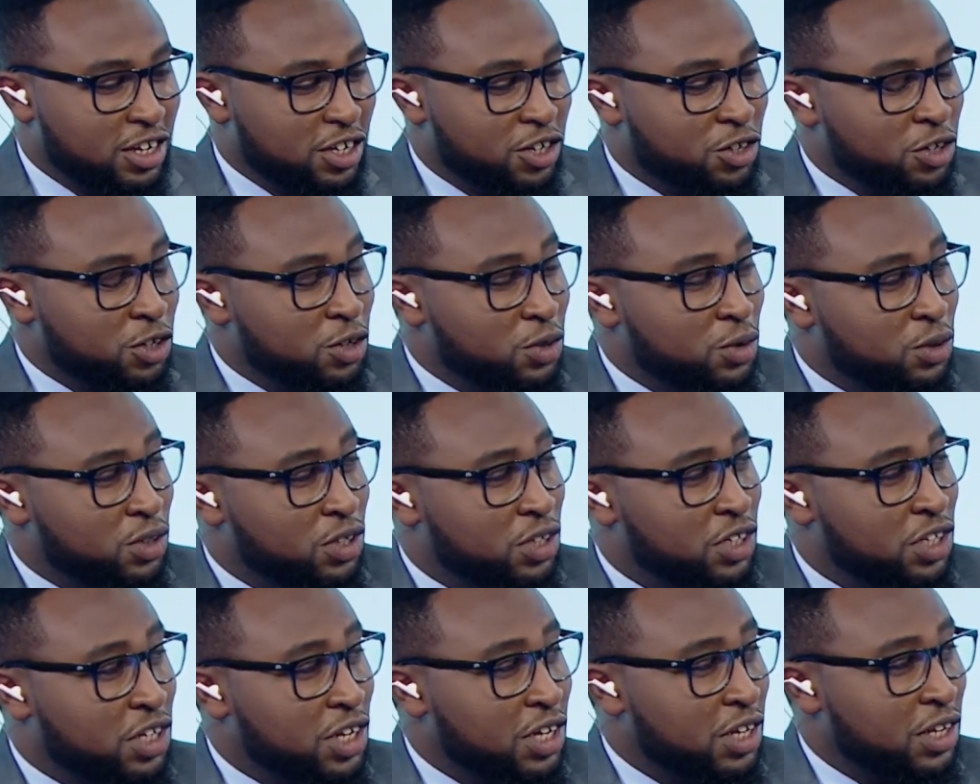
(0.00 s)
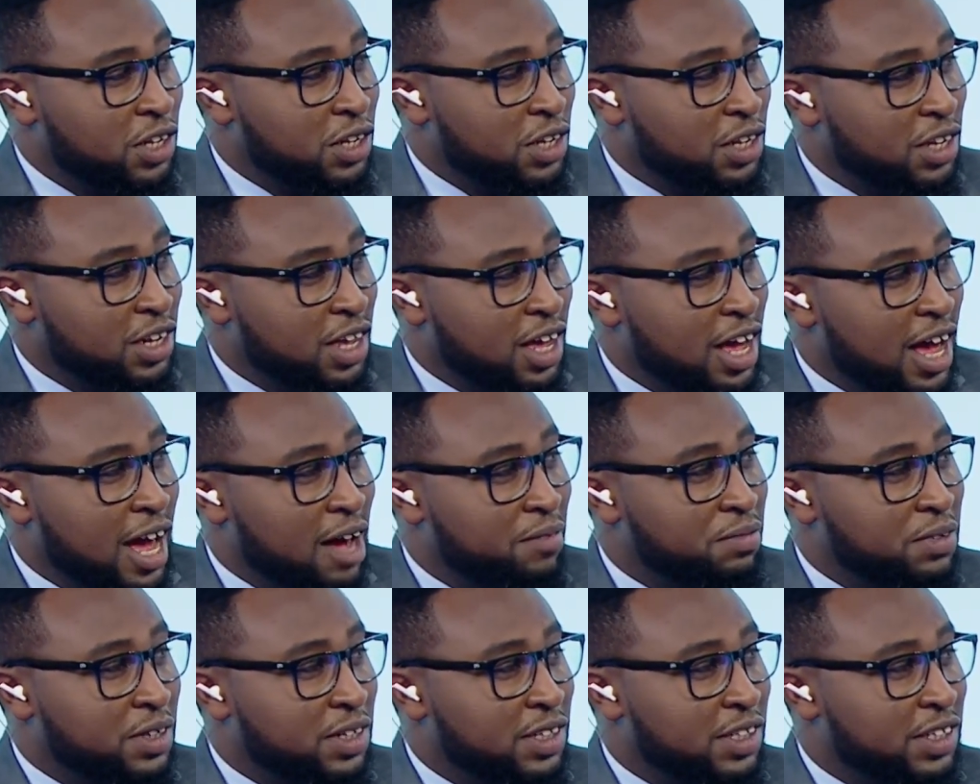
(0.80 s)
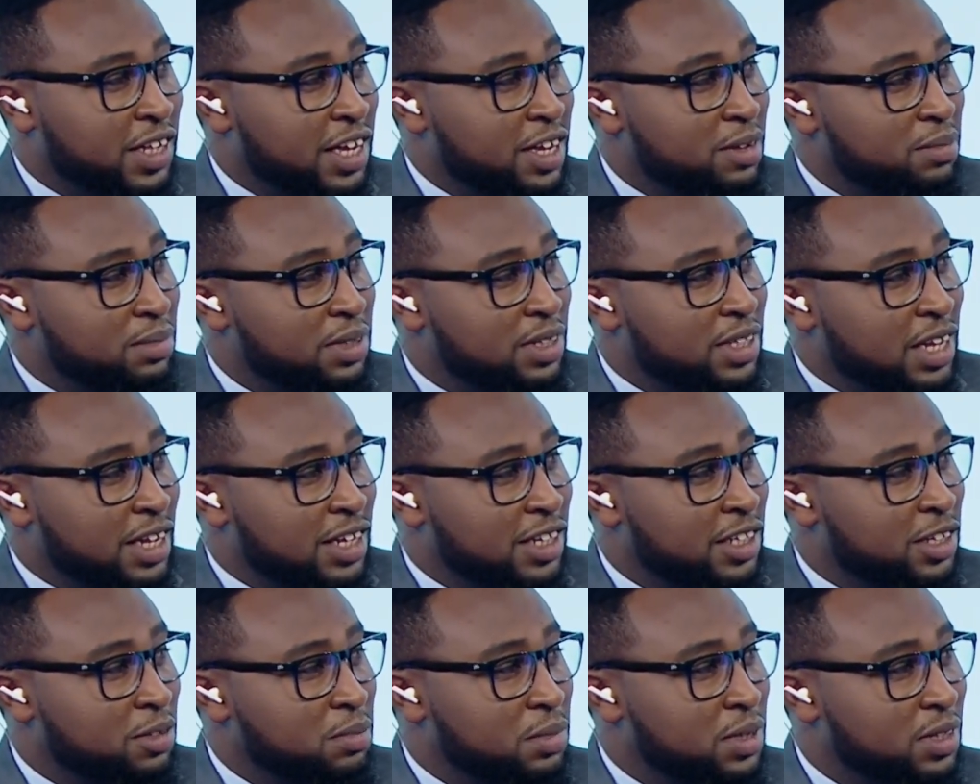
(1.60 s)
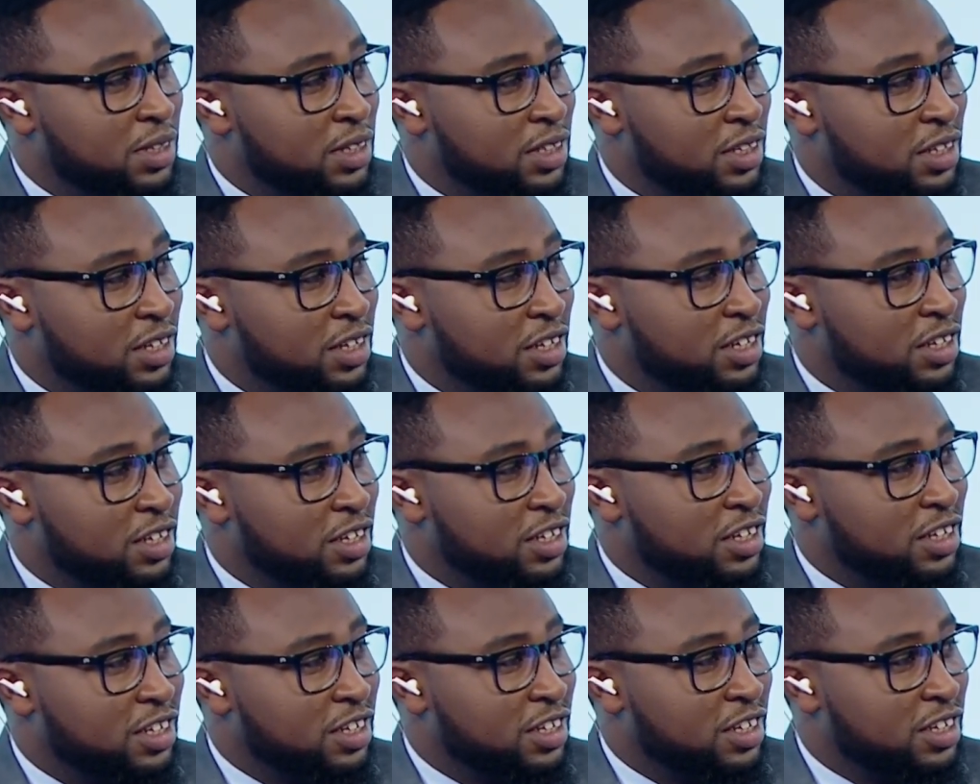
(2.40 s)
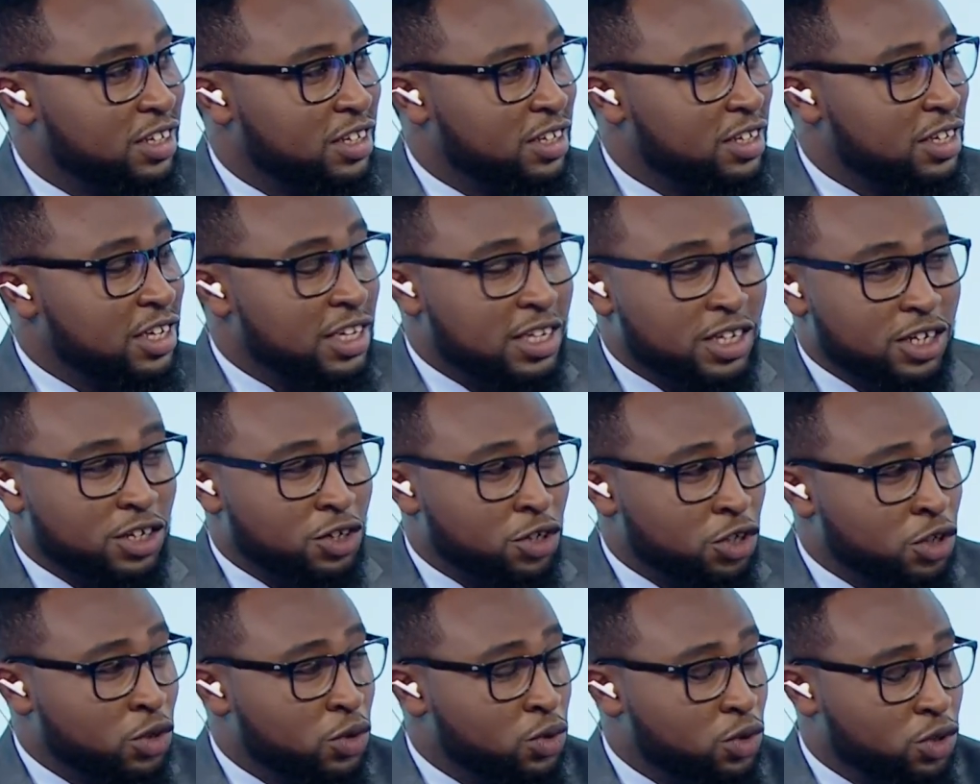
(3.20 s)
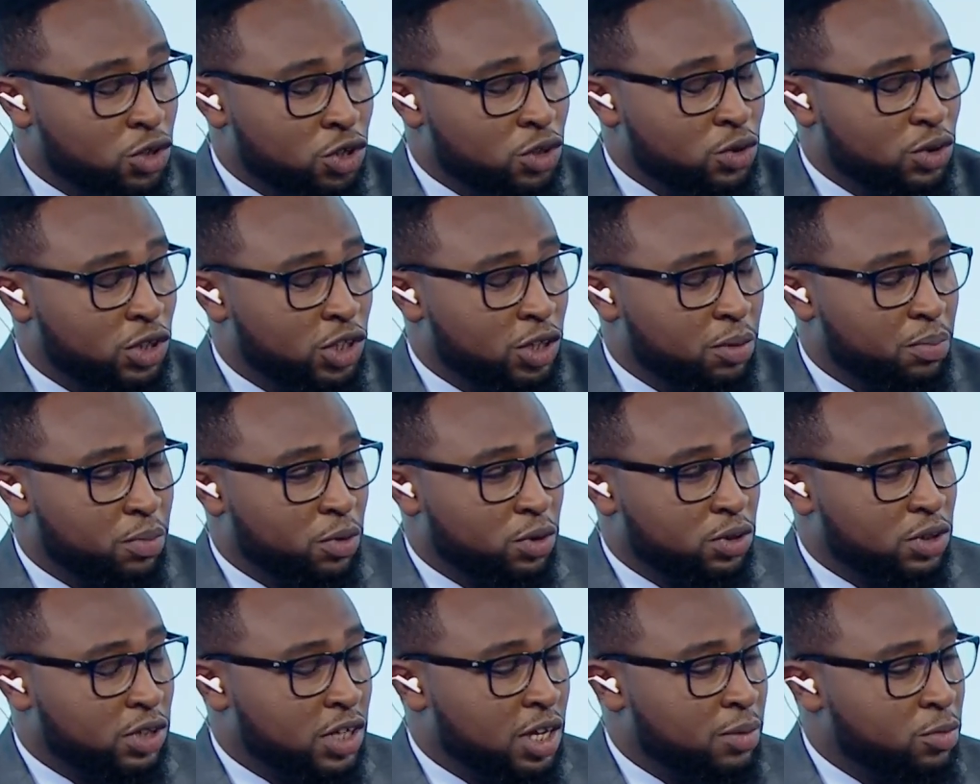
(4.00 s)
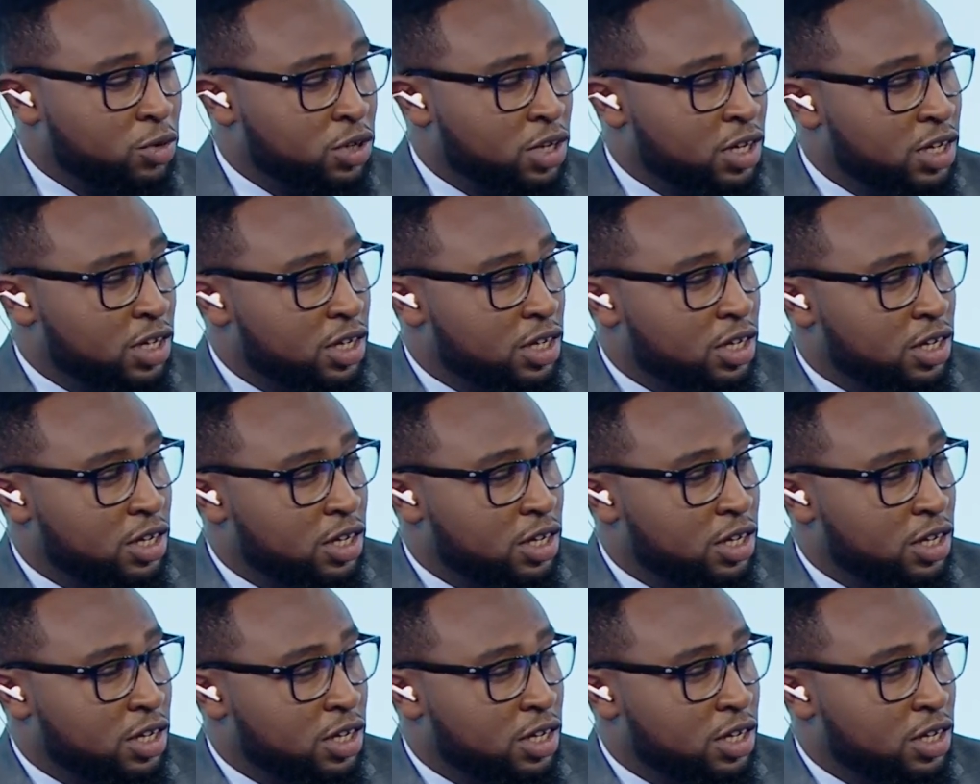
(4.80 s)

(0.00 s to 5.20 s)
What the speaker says: Do you still have the same sentiments? Do you support Kibunya?